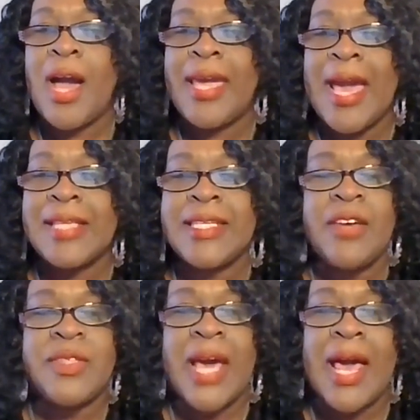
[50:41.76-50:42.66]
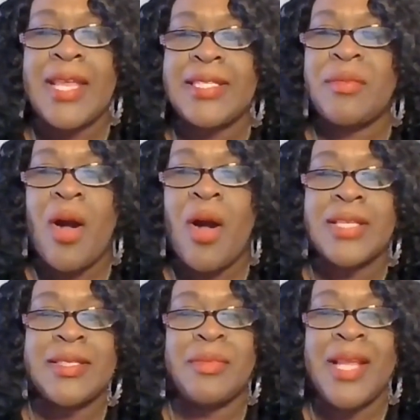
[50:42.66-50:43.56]
Guys, give Tyler some
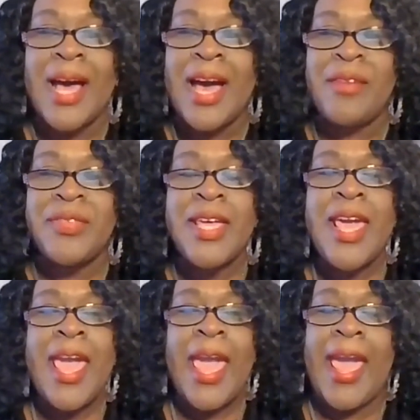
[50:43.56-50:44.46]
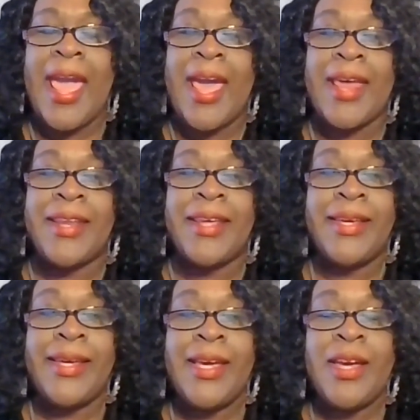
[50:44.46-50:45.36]
hearts, some love, and
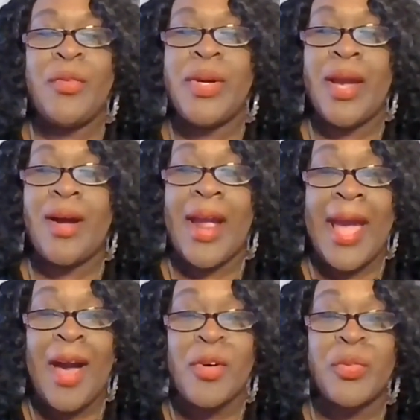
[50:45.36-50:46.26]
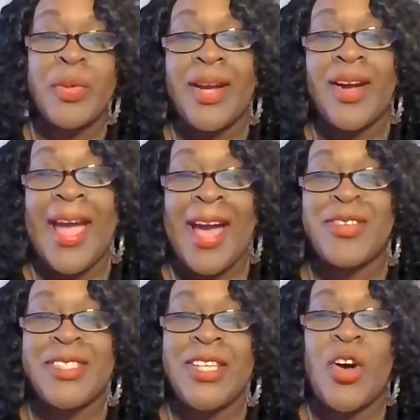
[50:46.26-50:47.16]
we are out. We are
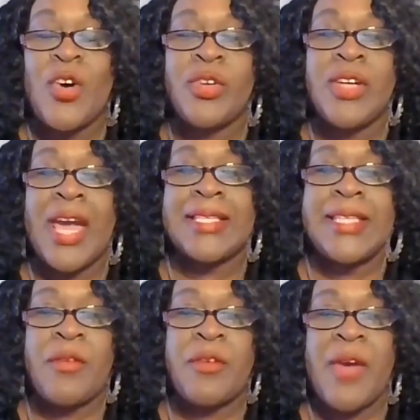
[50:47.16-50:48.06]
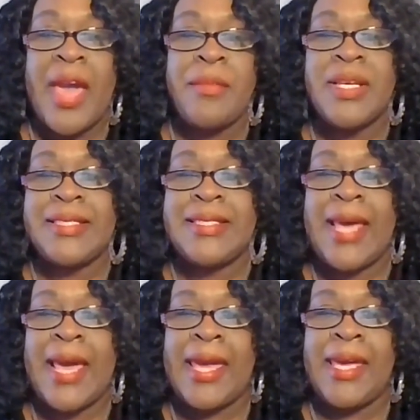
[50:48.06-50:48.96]
out. So you guys have a fabulous
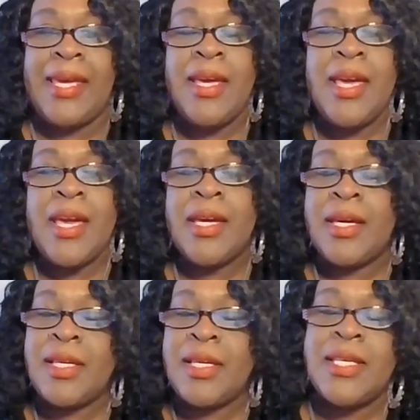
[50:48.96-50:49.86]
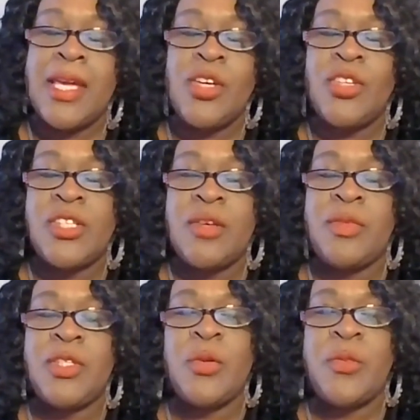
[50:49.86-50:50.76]
day. Continue to
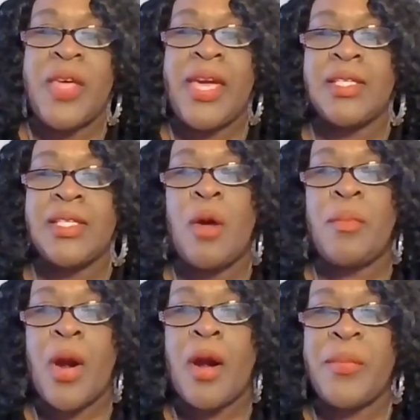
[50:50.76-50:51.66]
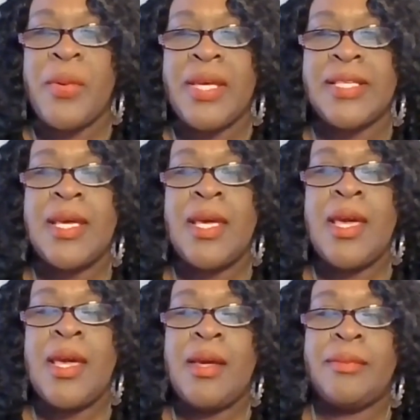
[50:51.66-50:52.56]
do things on purpose.
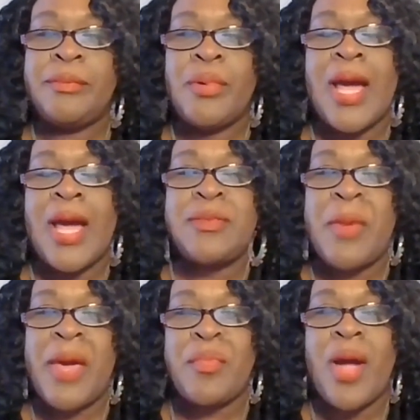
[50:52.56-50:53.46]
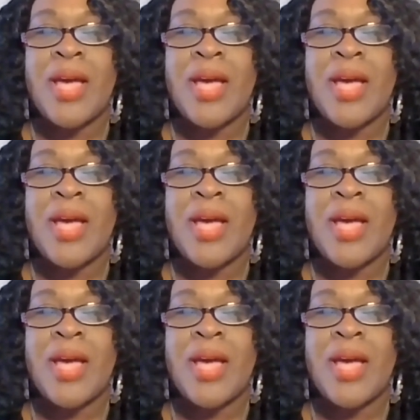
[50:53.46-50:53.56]
Prospect.